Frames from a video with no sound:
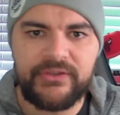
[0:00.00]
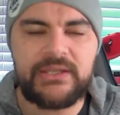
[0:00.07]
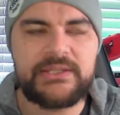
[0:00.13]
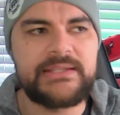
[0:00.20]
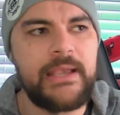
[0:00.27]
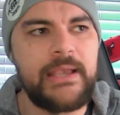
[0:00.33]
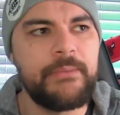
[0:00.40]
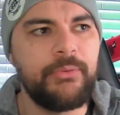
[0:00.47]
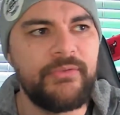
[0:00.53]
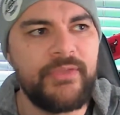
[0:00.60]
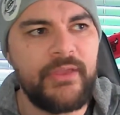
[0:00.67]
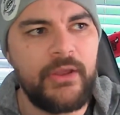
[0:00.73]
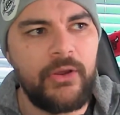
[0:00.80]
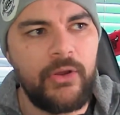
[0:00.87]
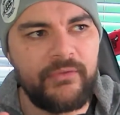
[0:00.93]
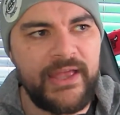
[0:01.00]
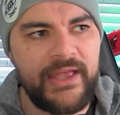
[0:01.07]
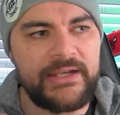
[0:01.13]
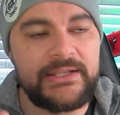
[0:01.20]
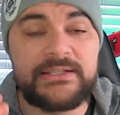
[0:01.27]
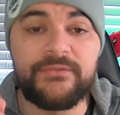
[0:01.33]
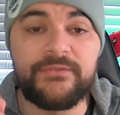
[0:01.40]
example of that, of
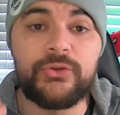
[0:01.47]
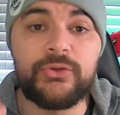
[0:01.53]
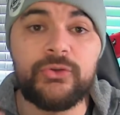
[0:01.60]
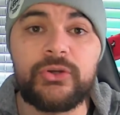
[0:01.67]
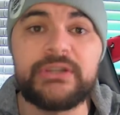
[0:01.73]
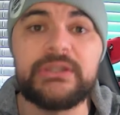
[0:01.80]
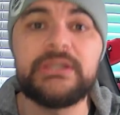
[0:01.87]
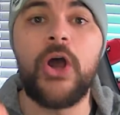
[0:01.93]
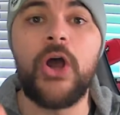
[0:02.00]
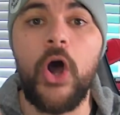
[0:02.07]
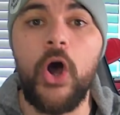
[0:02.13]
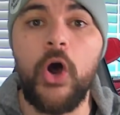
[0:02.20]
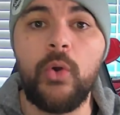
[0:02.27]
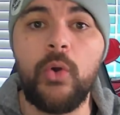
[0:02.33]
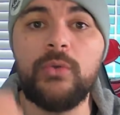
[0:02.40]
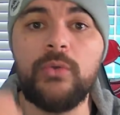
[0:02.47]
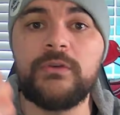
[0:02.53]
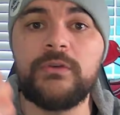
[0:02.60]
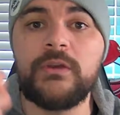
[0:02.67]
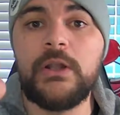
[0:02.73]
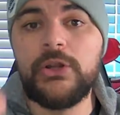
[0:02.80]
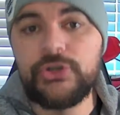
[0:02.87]
that is if you look at the old
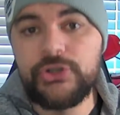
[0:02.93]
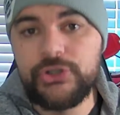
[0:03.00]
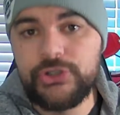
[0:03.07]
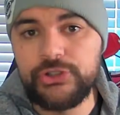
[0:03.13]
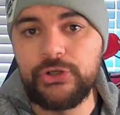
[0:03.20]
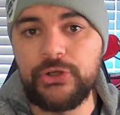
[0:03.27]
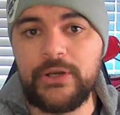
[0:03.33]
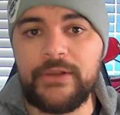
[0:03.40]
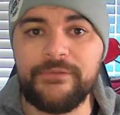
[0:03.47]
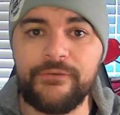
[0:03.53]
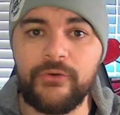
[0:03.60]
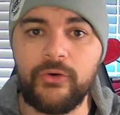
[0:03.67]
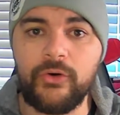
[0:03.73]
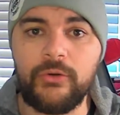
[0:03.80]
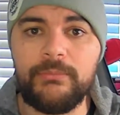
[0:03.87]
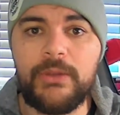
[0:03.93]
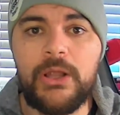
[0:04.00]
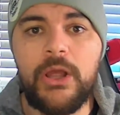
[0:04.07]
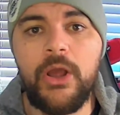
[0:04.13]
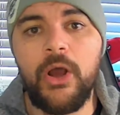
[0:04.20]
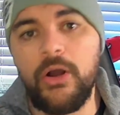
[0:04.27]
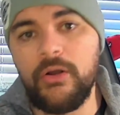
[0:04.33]
shooting form
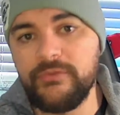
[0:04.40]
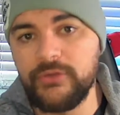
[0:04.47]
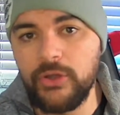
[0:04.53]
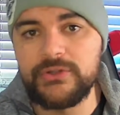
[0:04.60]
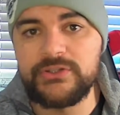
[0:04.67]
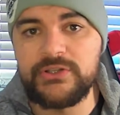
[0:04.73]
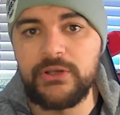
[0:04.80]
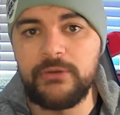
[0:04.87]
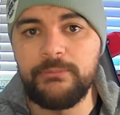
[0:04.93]
of Lonzo